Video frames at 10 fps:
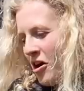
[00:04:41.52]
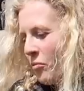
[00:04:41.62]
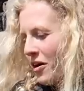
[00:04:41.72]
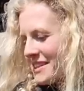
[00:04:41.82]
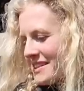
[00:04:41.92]

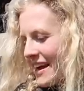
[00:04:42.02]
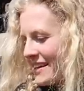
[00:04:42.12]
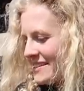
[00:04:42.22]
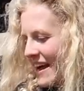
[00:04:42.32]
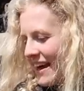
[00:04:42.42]
What is the
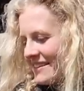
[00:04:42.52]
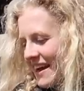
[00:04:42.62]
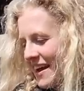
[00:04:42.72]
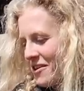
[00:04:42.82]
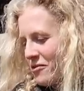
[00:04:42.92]
exact
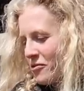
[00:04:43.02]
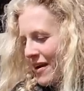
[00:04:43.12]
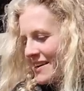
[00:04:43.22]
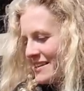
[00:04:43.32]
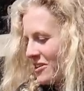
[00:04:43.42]
date you
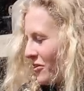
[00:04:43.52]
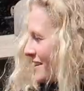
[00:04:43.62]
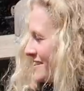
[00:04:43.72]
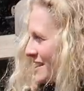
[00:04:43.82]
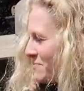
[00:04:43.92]
created your
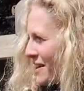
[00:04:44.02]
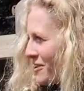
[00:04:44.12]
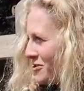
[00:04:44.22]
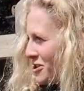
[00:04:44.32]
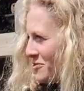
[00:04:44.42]
This Esme
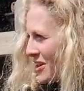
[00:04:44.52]
YouTube